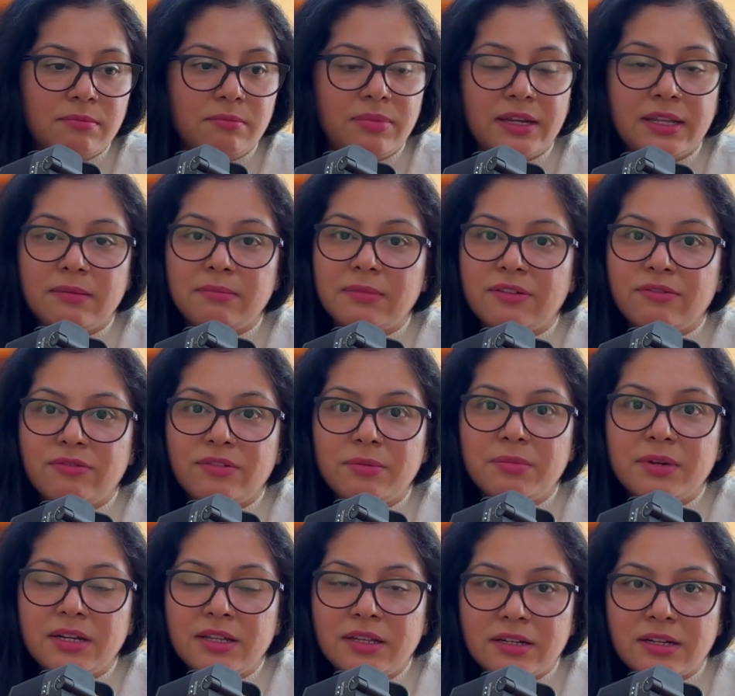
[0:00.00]
blame
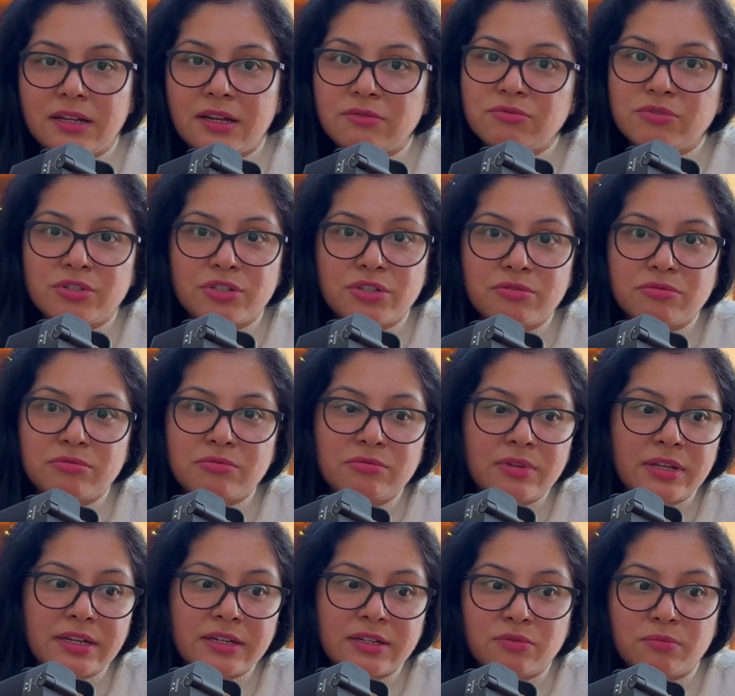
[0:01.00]
everybody around you
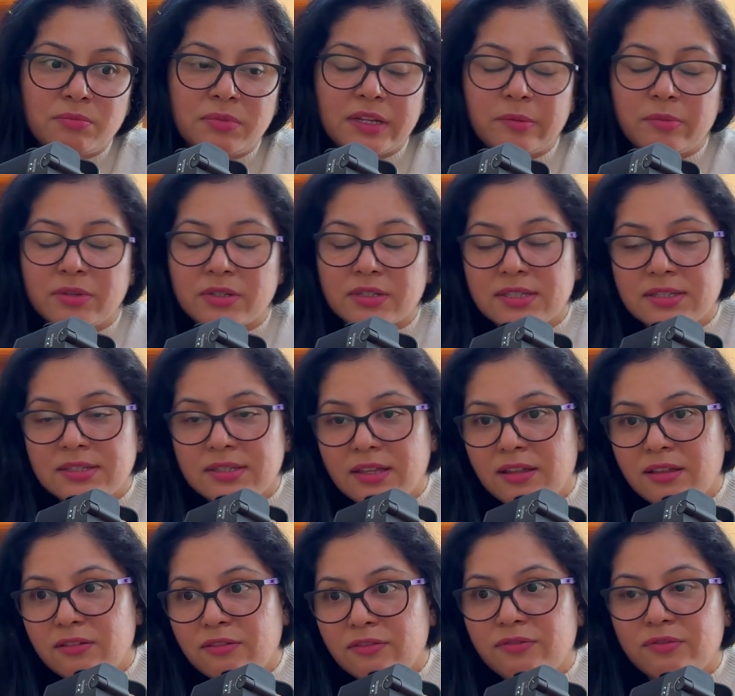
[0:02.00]
and you blame
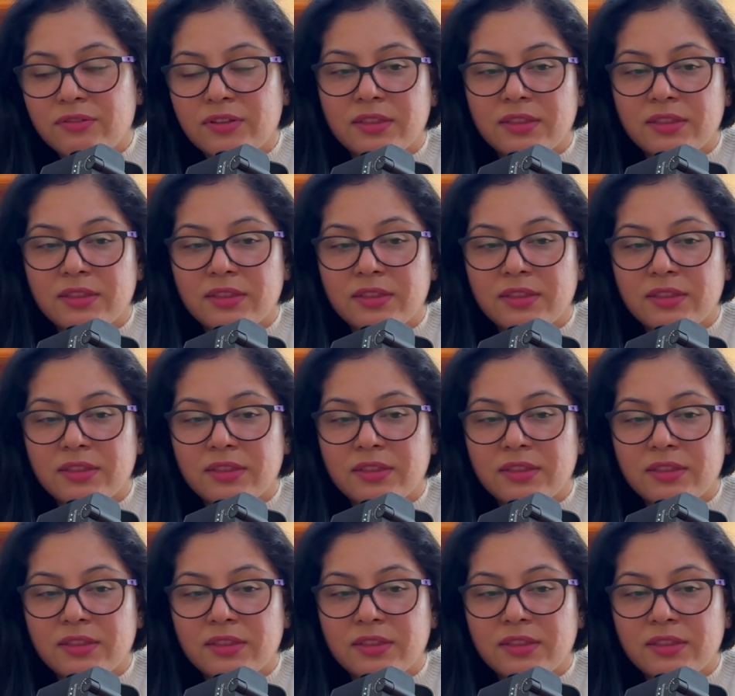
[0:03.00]
yourself,